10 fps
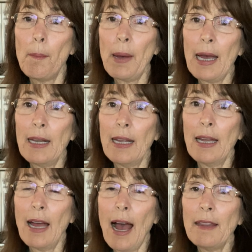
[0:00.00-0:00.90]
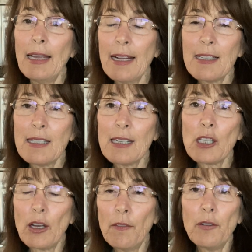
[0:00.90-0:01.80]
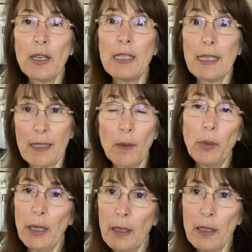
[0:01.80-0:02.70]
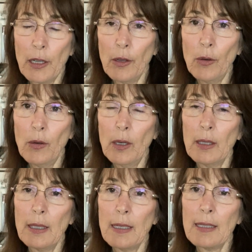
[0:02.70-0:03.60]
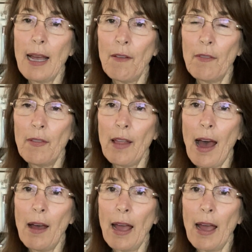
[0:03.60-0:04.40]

but I think it's just good for discipline too, to just have that.